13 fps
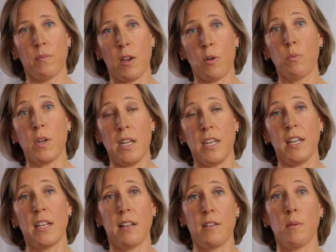that we
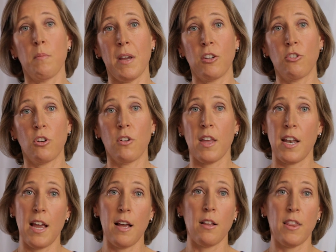needed to make sure
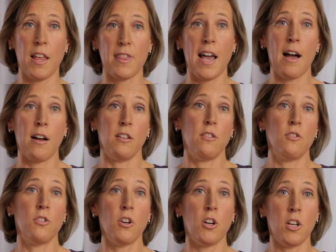that, that that
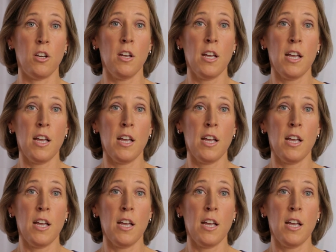stood